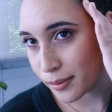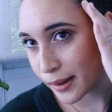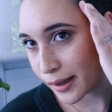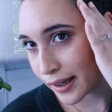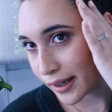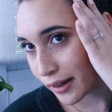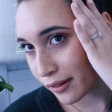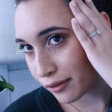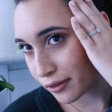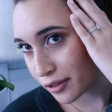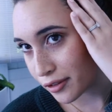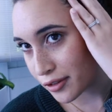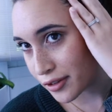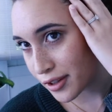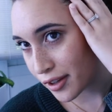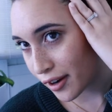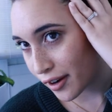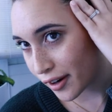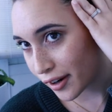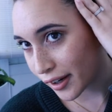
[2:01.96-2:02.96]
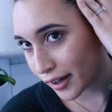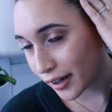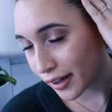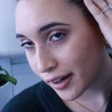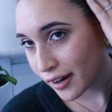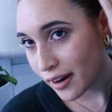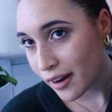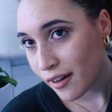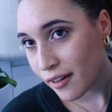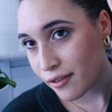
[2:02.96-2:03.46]
my roots are
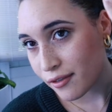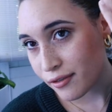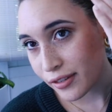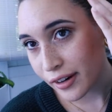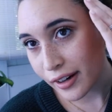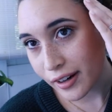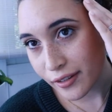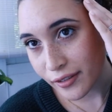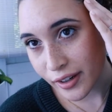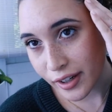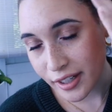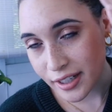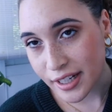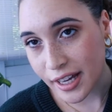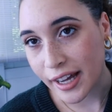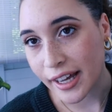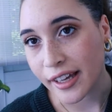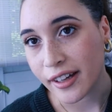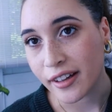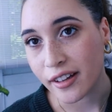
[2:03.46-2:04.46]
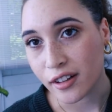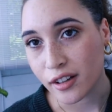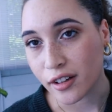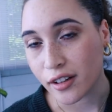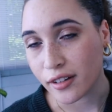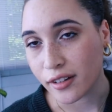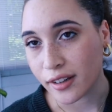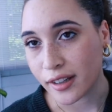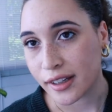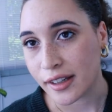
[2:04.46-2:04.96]
very, very tight and
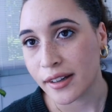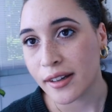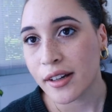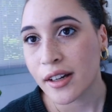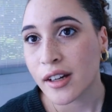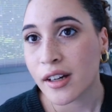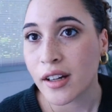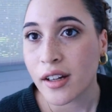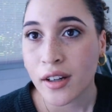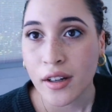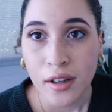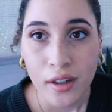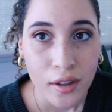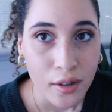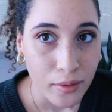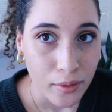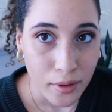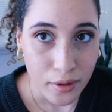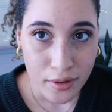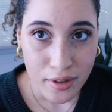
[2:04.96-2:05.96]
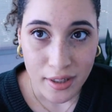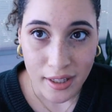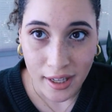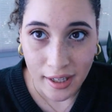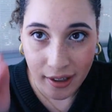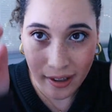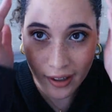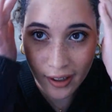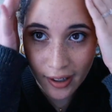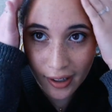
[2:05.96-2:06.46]
curly. Roots
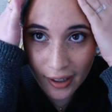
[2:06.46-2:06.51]
that